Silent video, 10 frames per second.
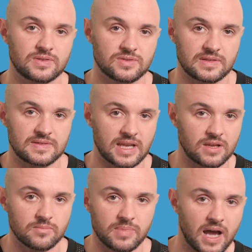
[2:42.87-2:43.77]
to sort of
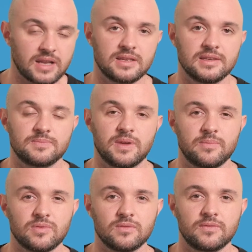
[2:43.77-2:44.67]
say goodbye to these
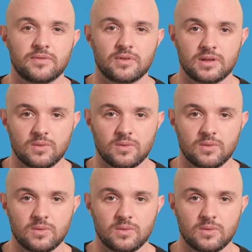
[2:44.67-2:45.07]
people for a